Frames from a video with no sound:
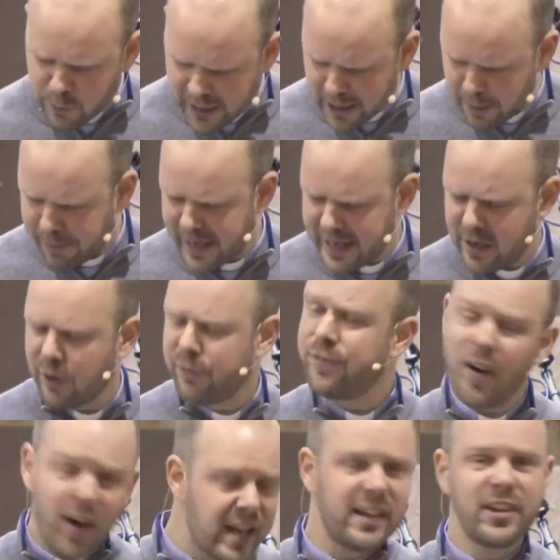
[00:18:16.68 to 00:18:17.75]
we'll get it paid off.
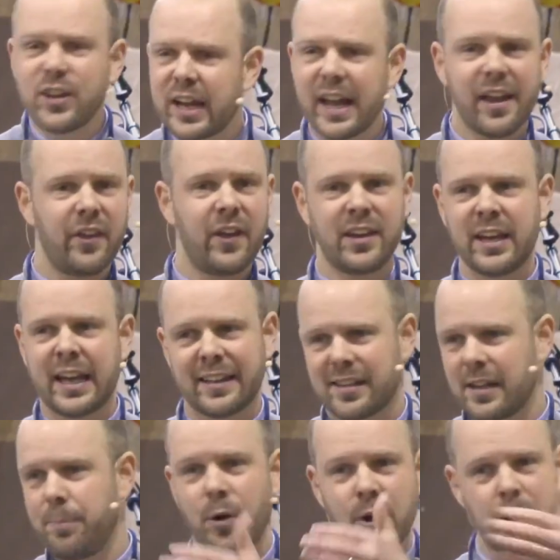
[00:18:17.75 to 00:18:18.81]
Finally, you get there, you get
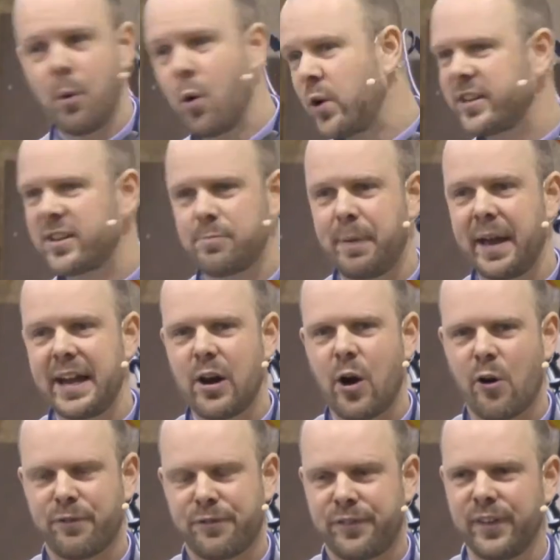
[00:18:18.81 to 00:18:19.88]
to the point, the mortgage is paid
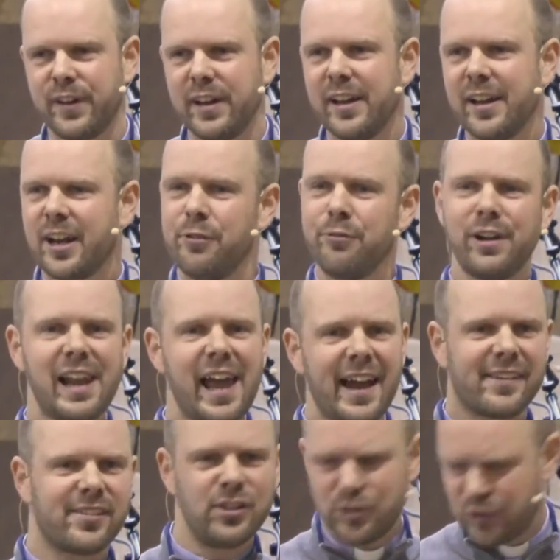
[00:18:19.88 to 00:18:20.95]
off, can
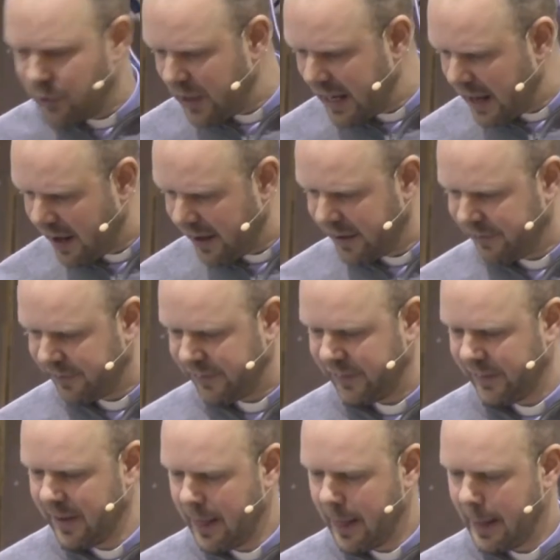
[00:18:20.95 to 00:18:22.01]
relax, enjoy
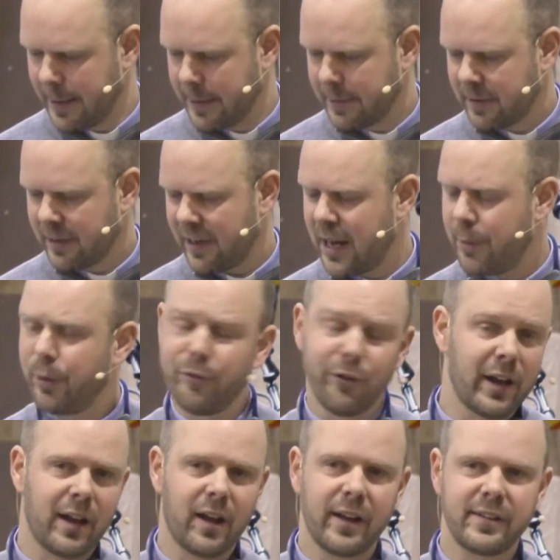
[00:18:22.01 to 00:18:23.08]
life. And then we
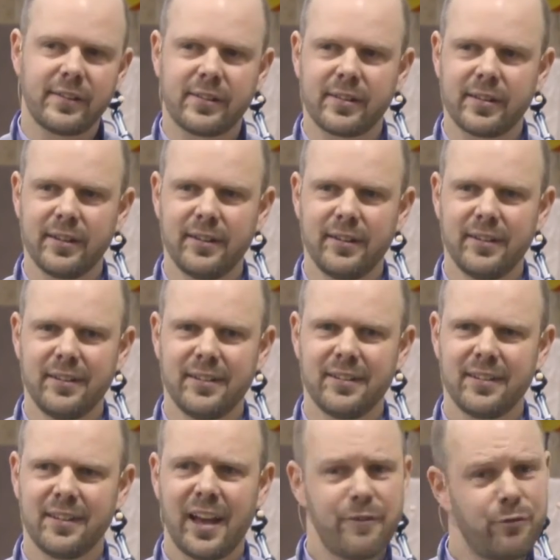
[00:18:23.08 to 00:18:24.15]
realize
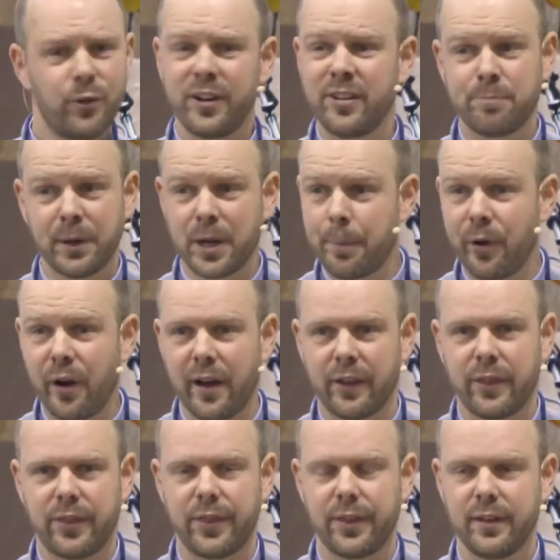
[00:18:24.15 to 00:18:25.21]
everyone is but a
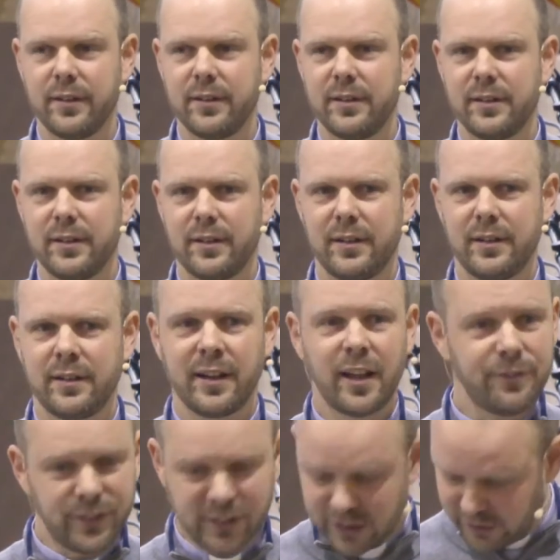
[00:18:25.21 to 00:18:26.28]
breath.
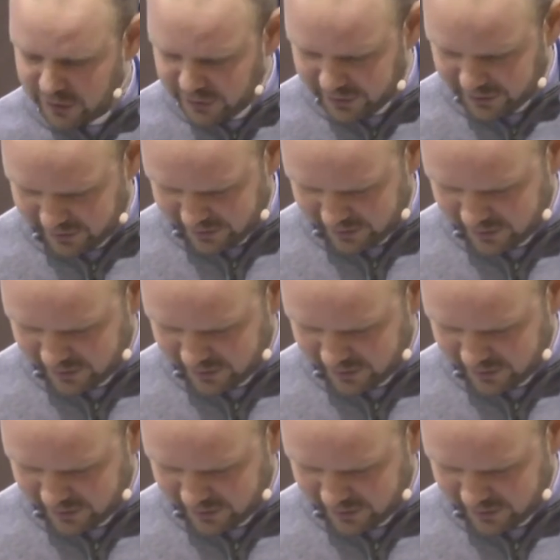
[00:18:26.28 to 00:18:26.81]
Life is gone.